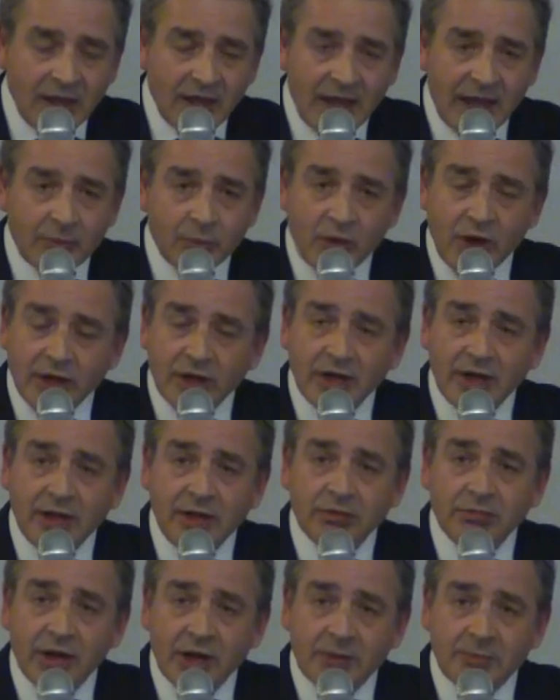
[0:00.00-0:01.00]
And when
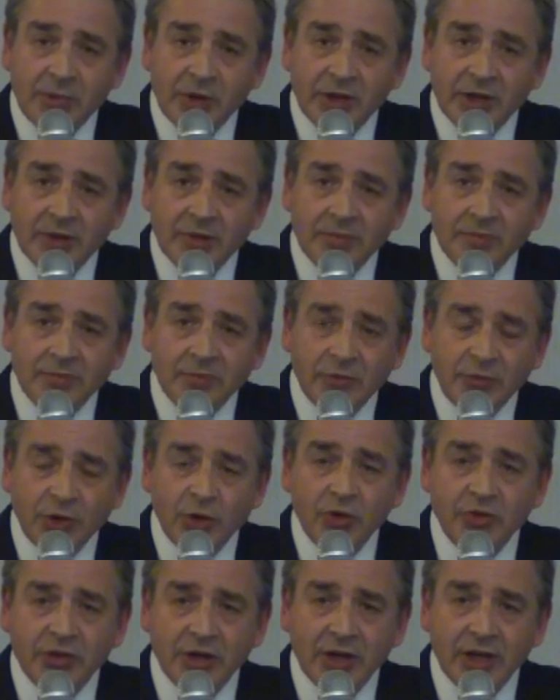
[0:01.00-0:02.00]

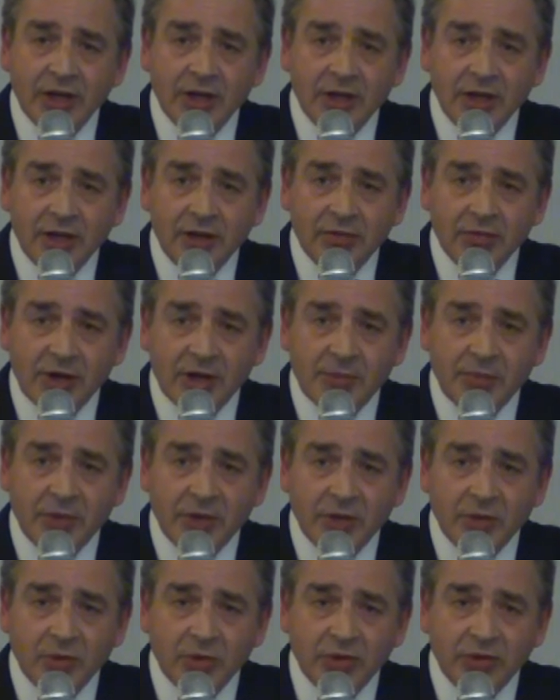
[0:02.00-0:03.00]
Fusilier Lee
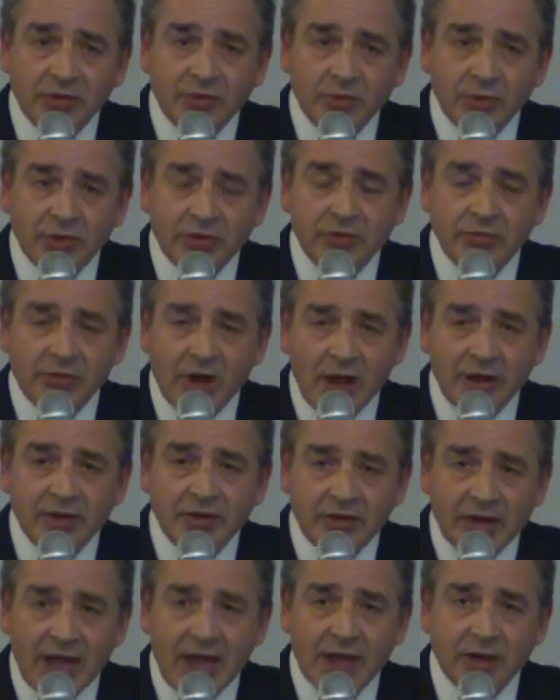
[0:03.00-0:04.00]
Rigby was
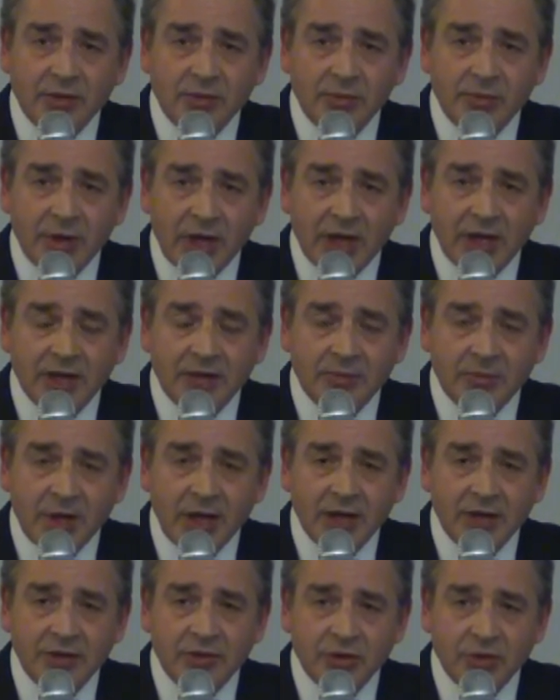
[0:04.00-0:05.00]
run down
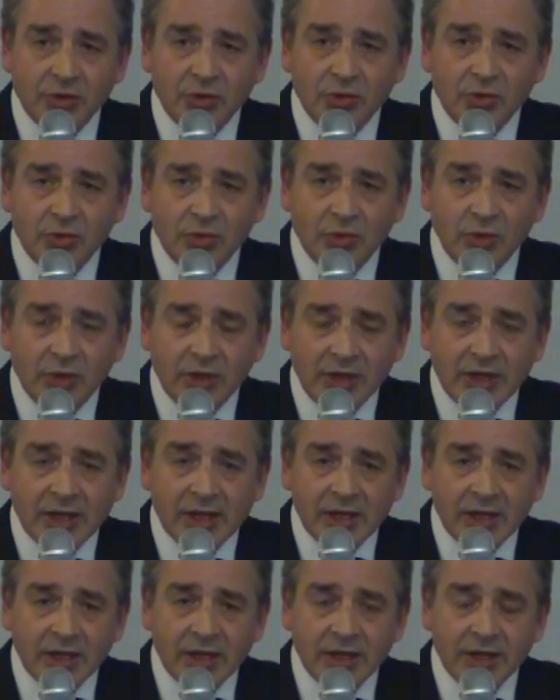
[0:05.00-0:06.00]
by two
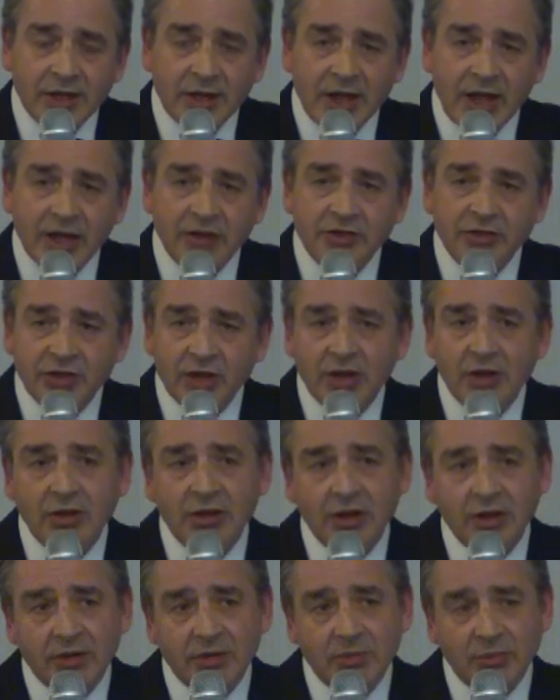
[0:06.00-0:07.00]

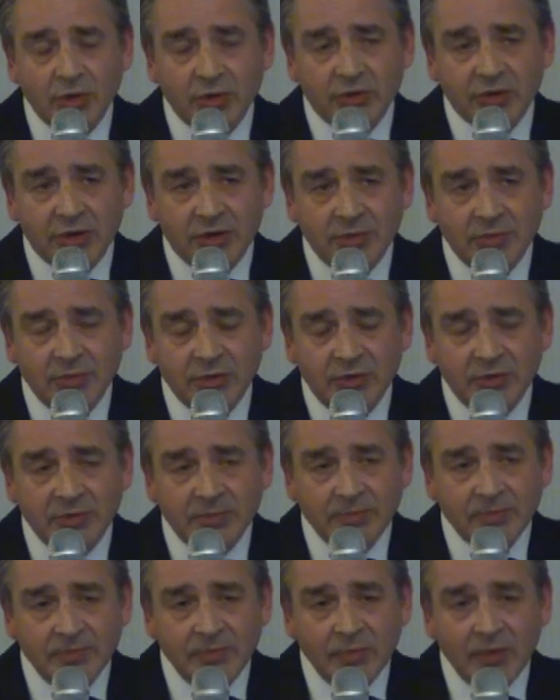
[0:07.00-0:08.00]
Nigerian
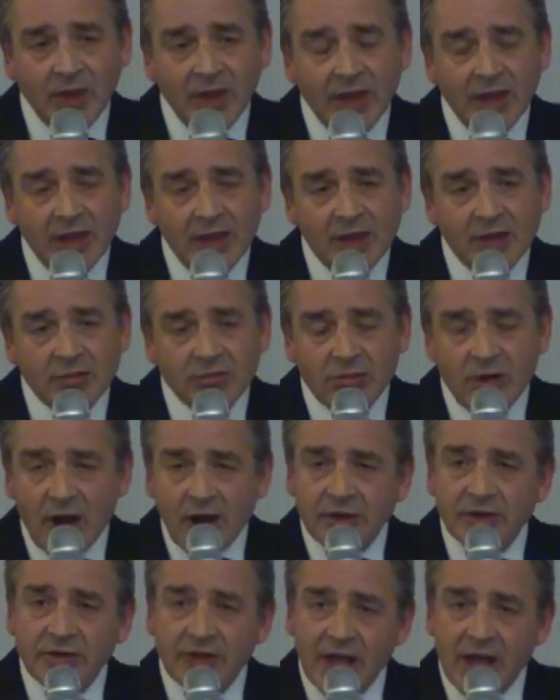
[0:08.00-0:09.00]
Muslims,
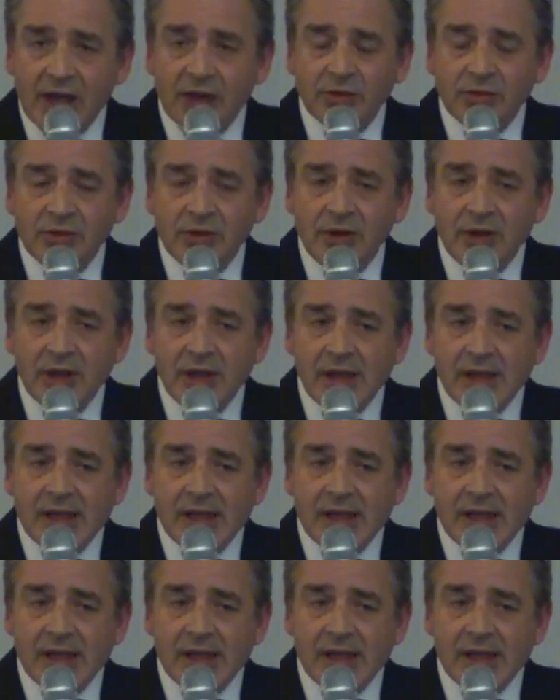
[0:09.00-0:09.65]
run down,